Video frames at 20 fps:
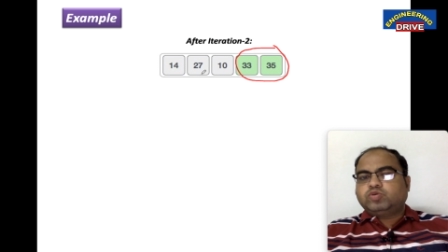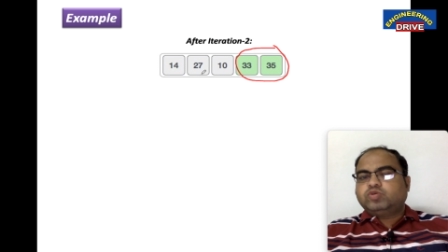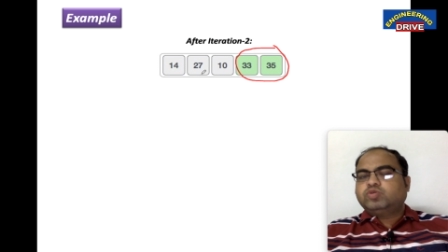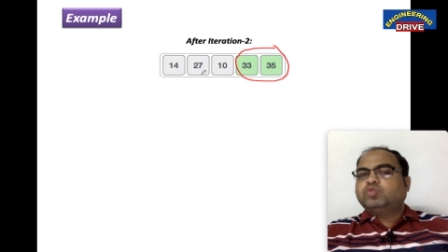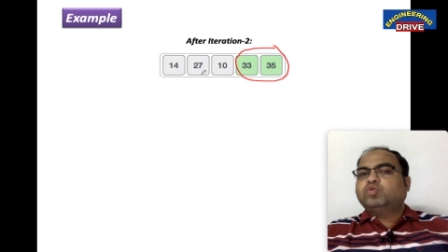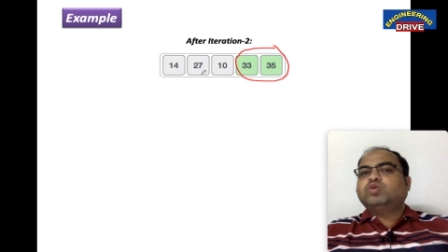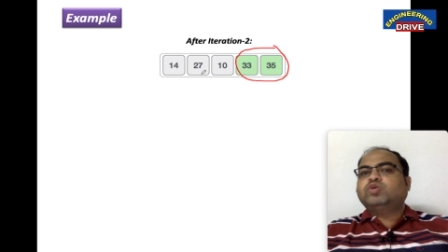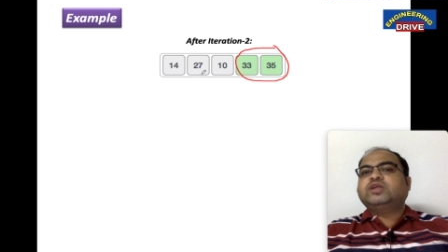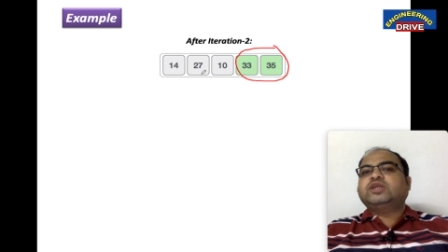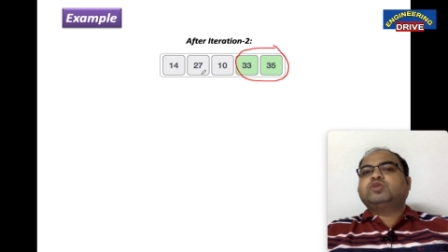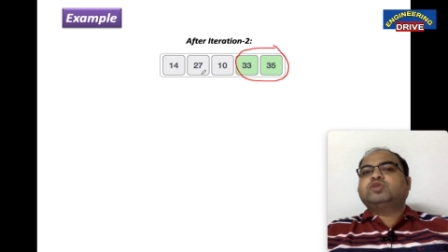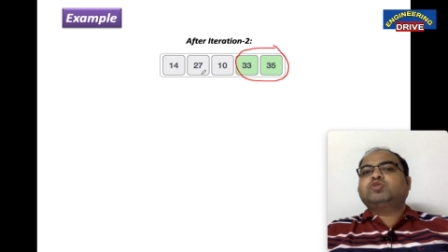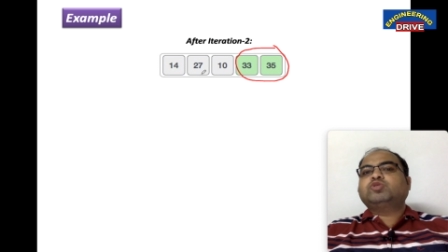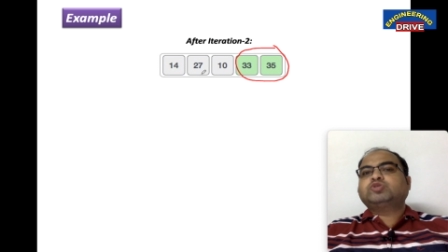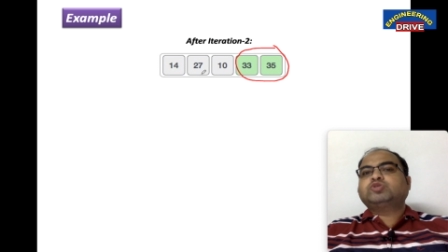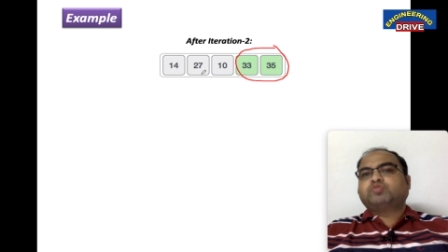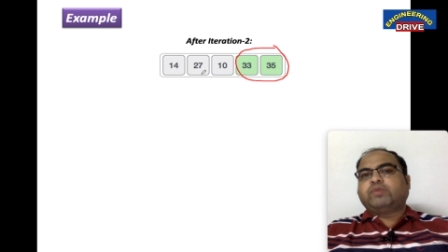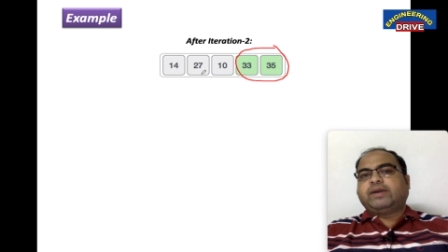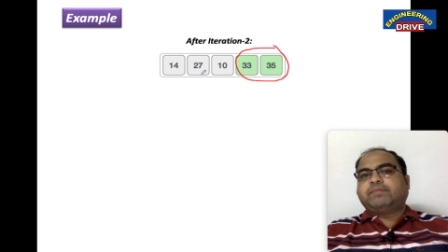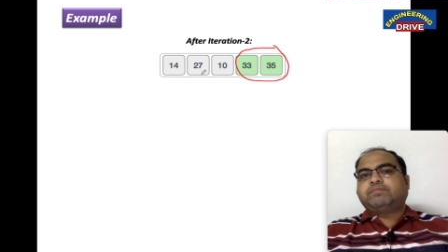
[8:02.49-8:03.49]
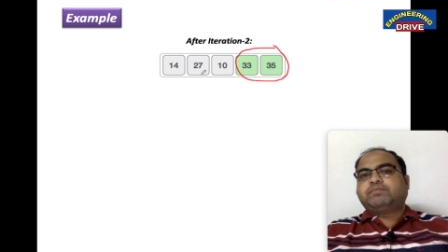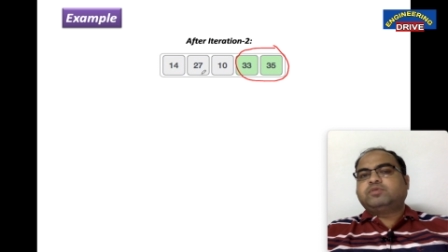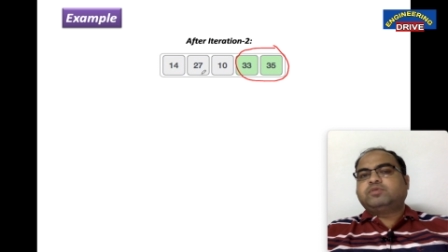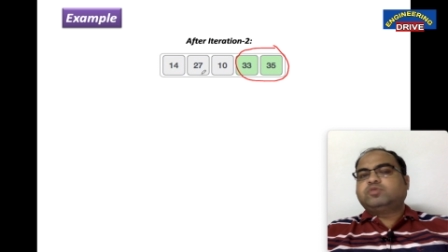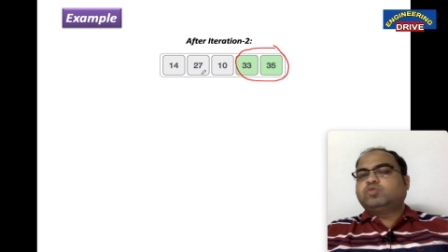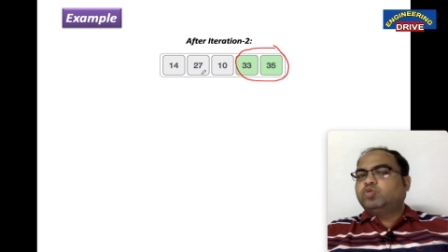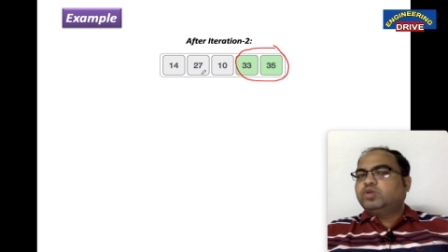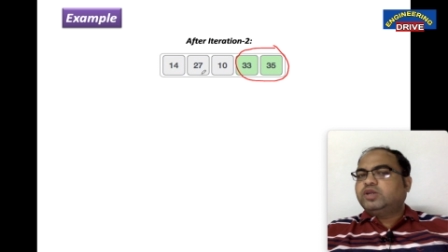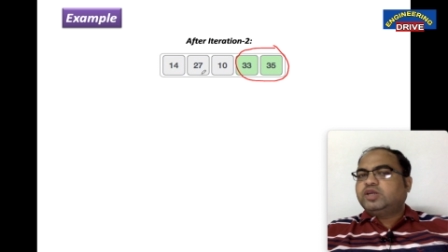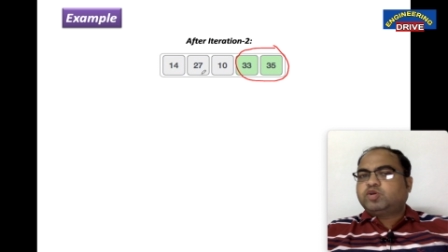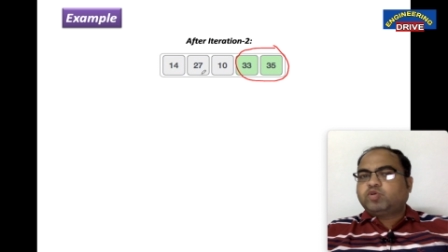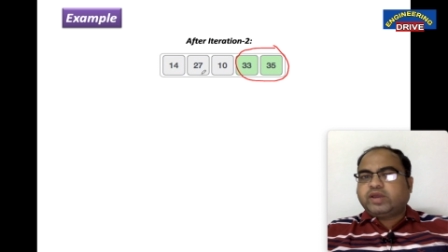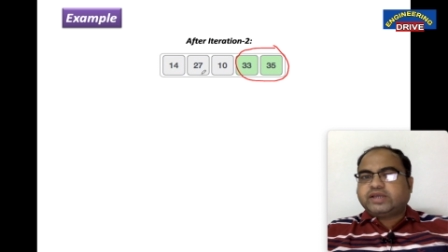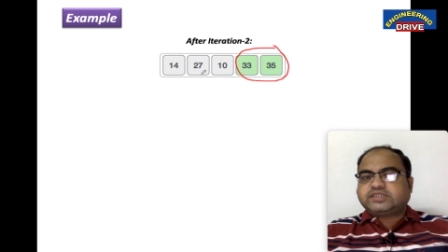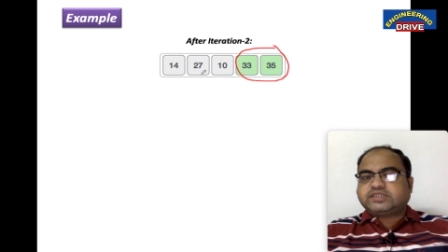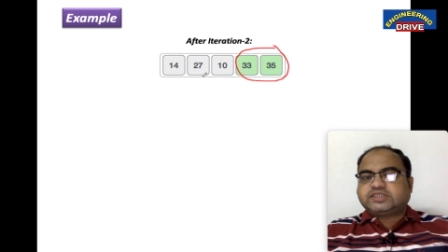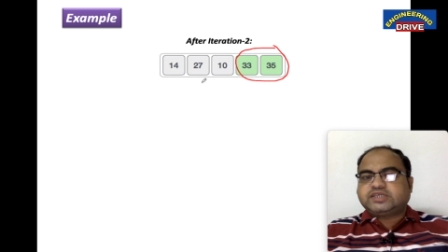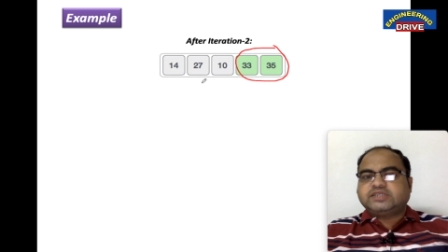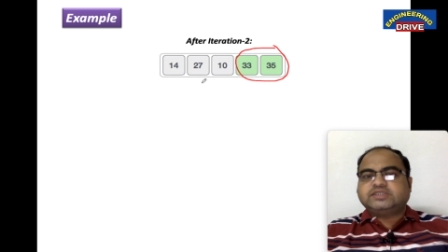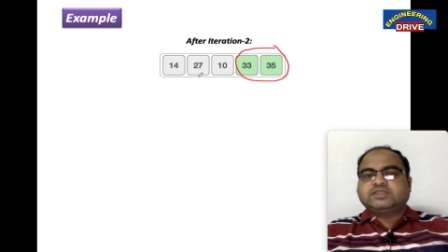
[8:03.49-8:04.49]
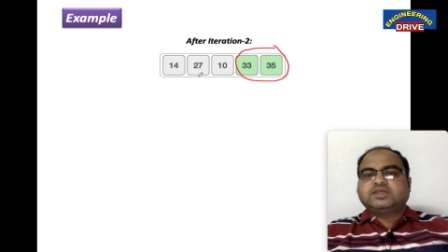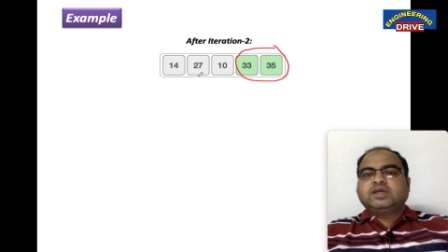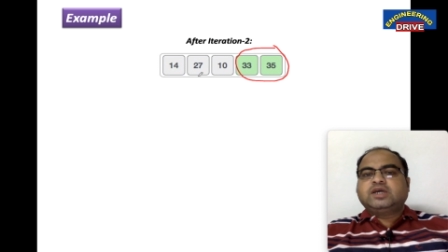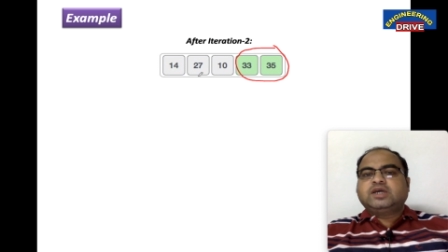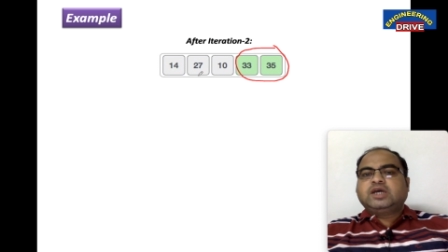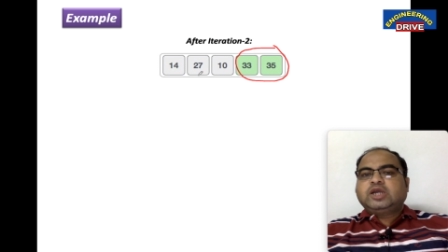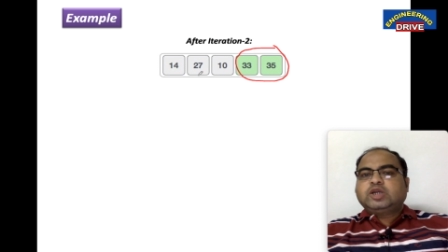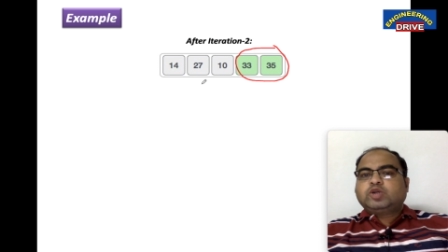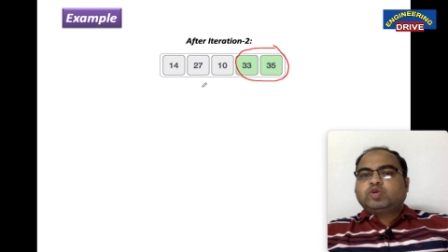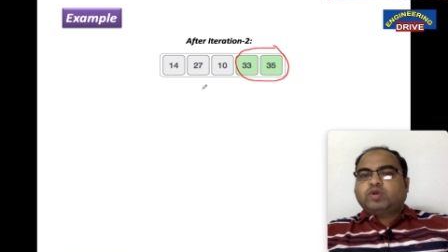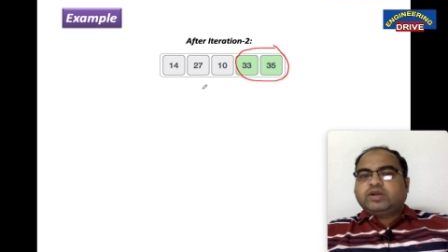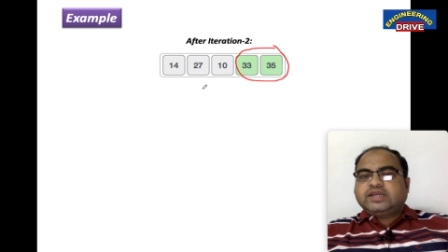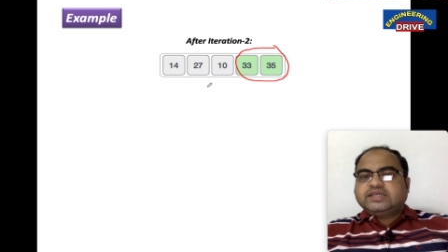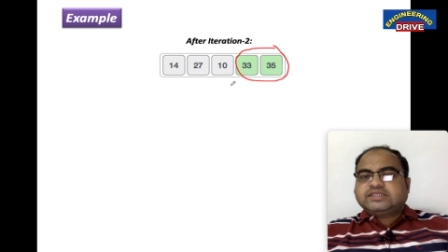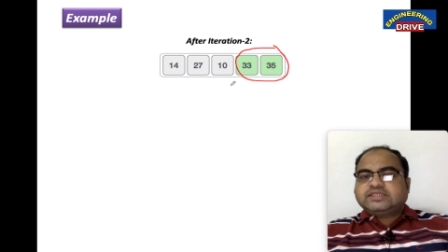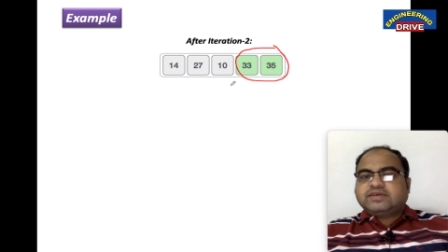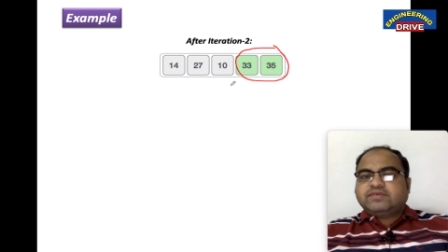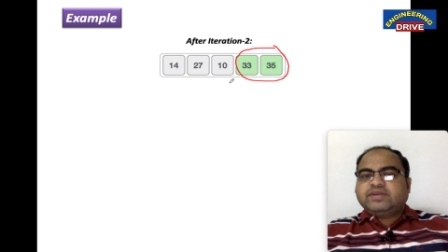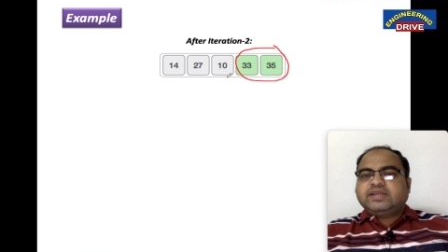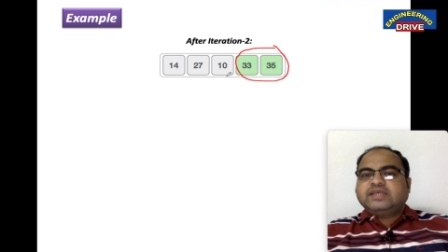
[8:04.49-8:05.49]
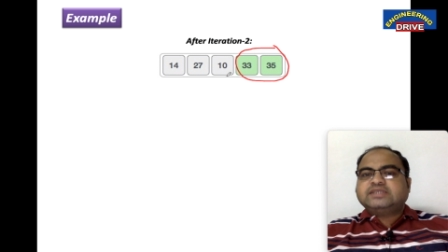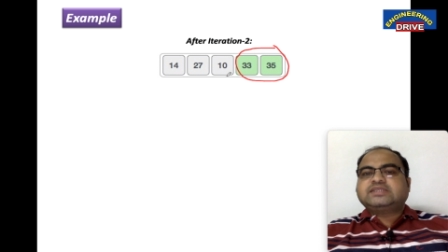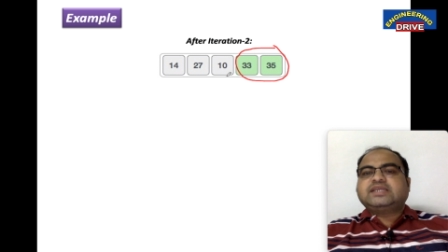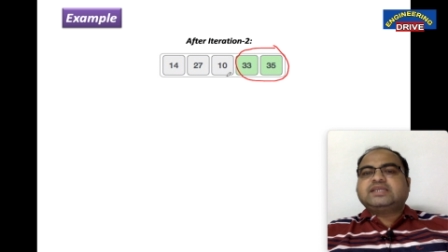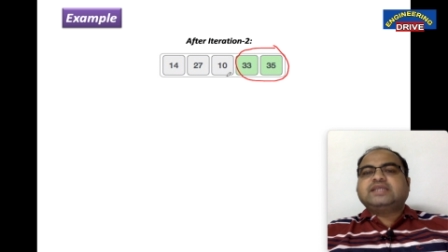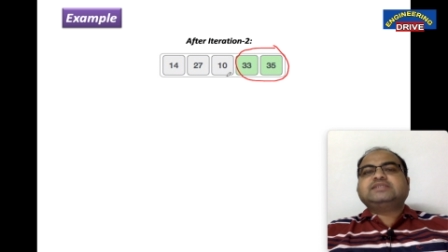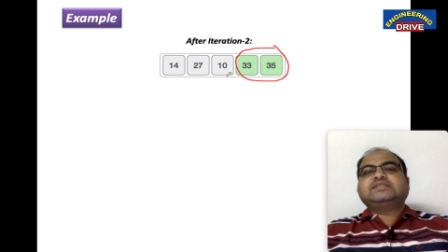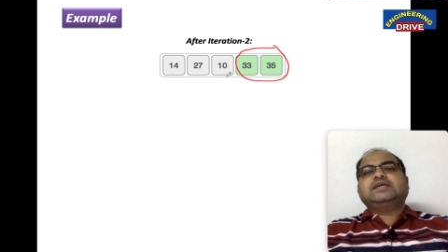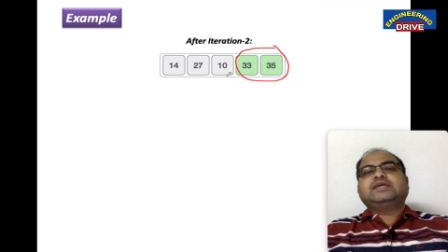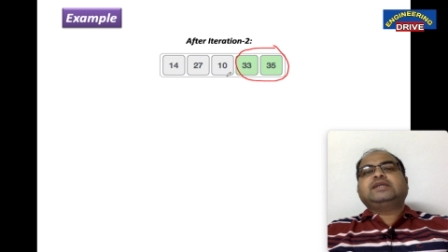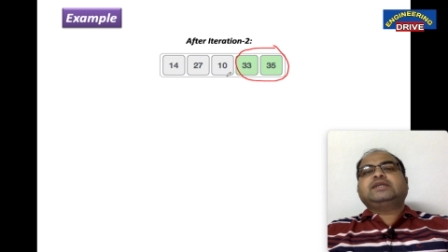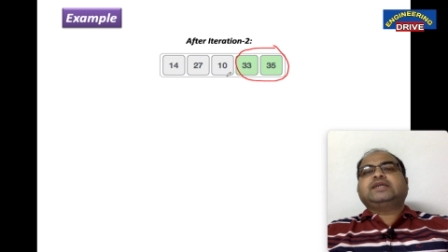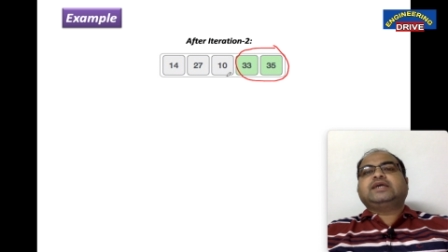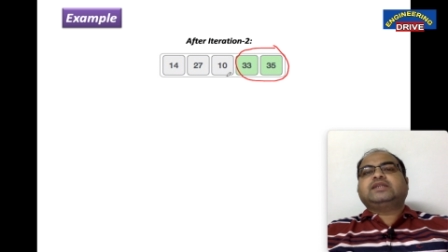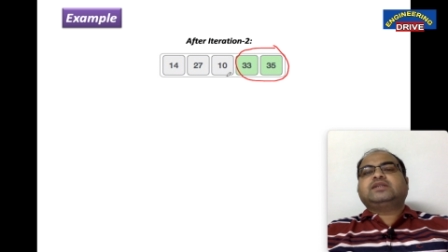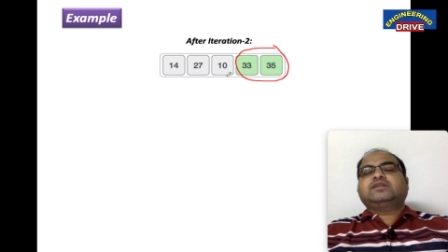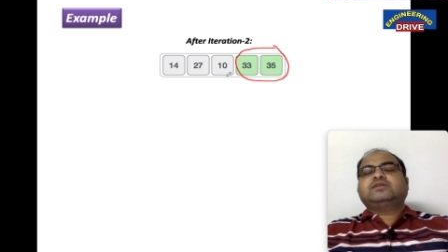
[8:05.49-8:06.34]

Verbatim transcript: no need to swap no need to exchange 27 is less than 10